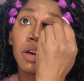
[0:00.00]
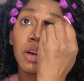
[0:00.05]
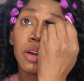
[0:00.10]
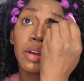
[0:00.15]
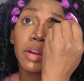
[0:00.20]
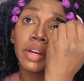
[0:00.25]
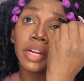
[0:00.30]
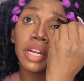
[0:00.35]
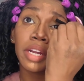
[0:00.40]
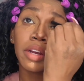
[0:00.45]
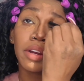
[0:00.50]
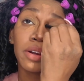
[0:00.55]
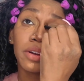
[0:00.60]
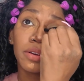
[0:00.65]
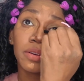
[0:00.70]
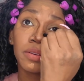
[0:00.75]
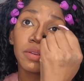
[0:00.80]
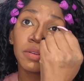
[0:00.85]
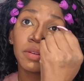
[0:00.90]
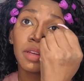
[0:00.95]
hungry
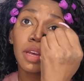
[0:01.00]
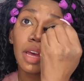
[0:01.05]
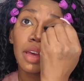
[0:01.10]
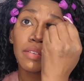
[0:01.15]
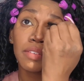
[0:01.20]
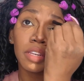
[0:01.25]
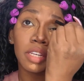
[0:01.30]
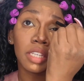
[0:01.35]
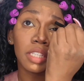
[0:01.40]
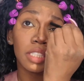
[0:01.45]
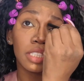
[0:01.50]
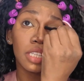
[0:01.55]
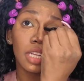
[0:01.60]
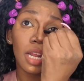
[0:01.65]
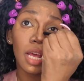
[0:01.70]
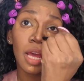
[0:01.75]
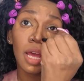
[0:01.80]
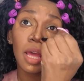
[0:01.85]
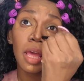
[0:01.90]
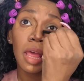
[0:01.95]
girl. I haven't eaten
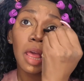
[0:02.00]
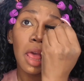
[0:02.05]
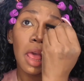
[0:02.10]
today.